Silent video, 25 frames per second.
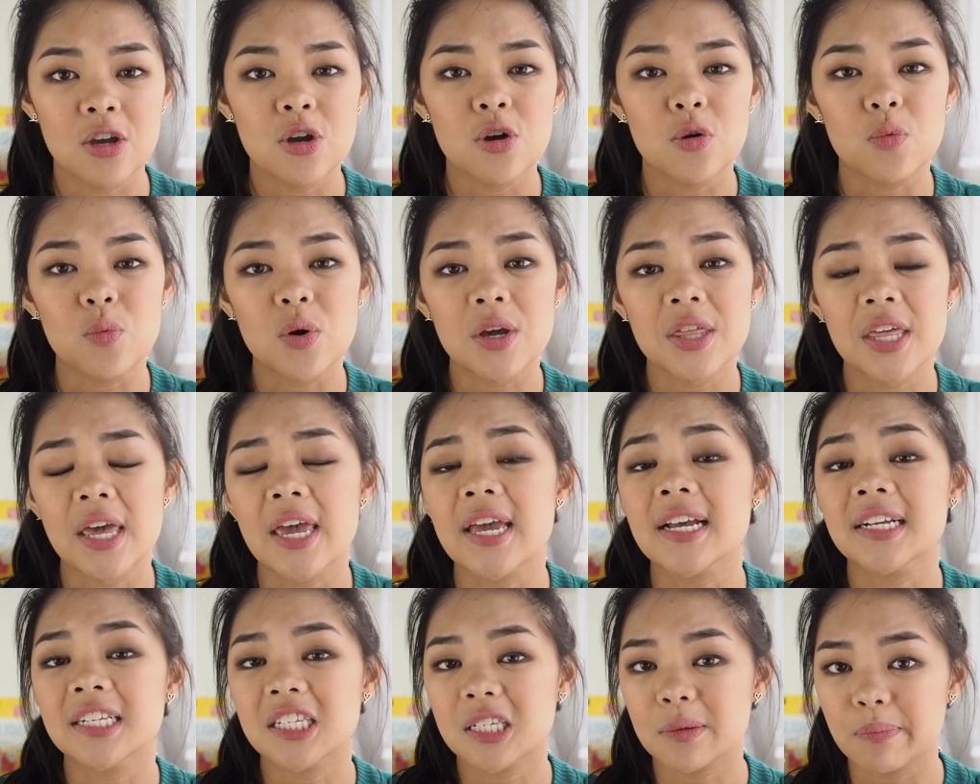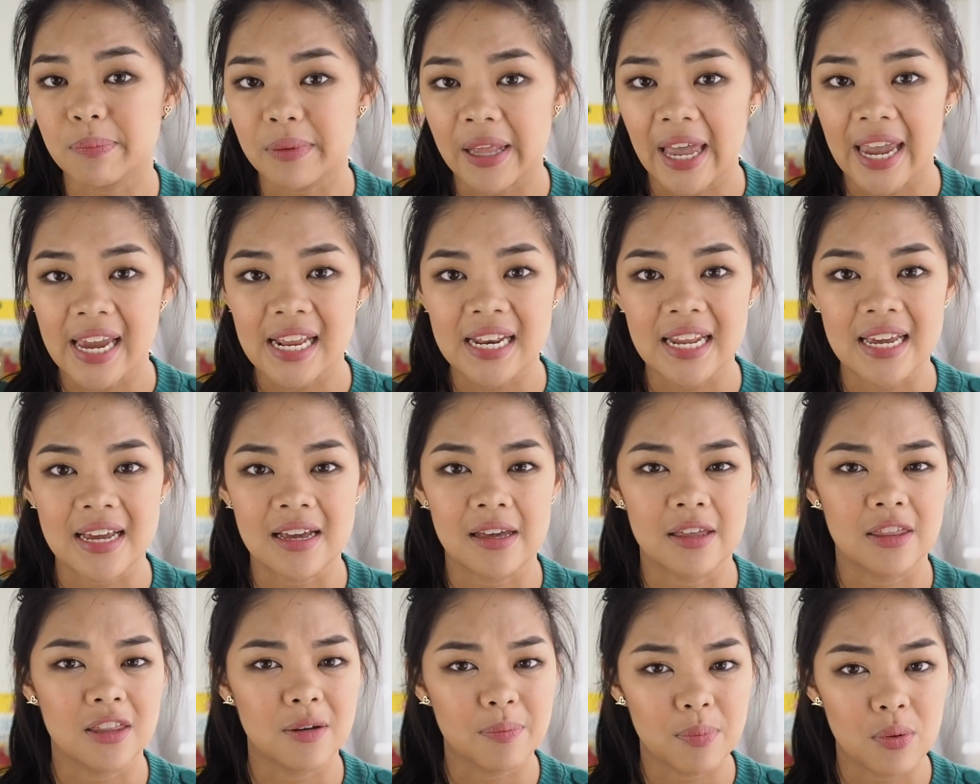with
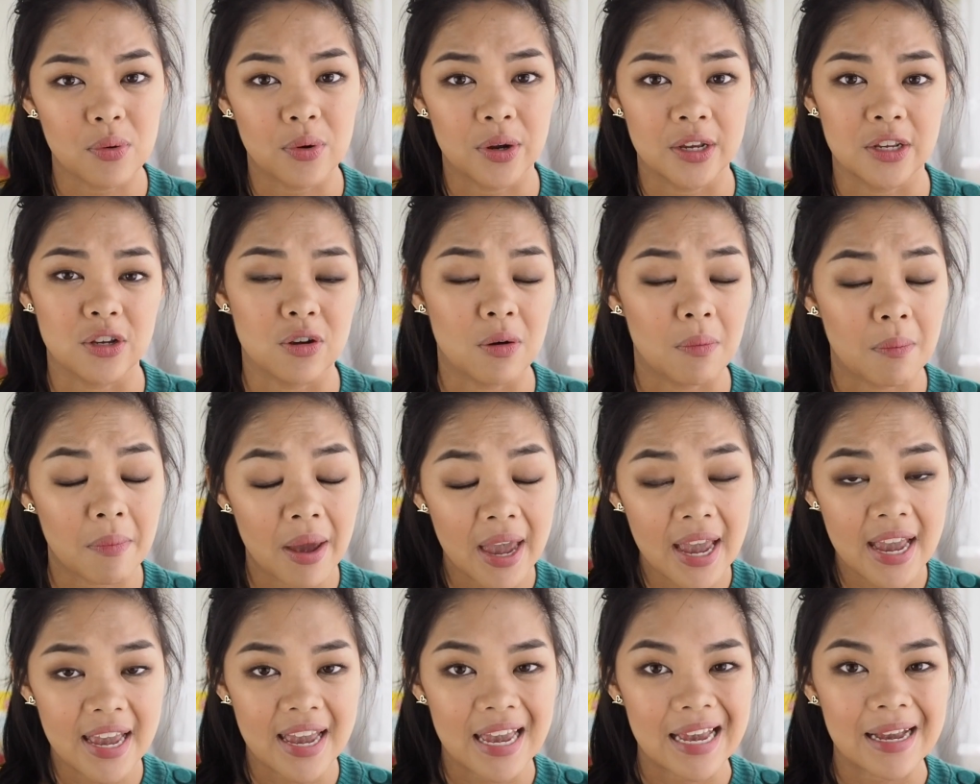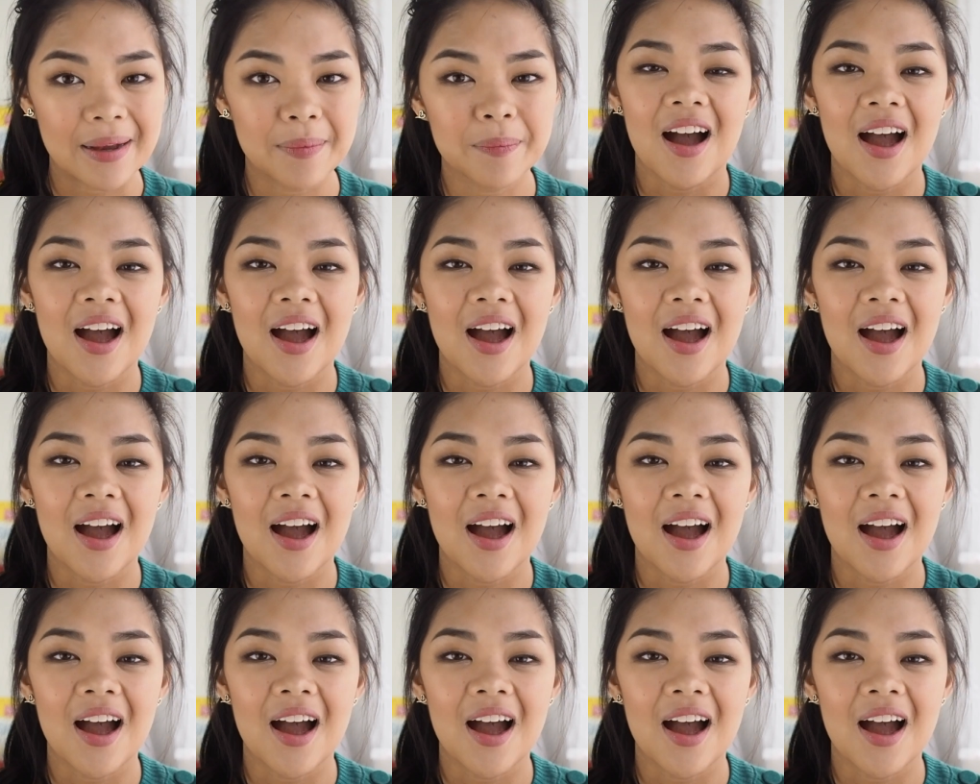explaining the point you're making.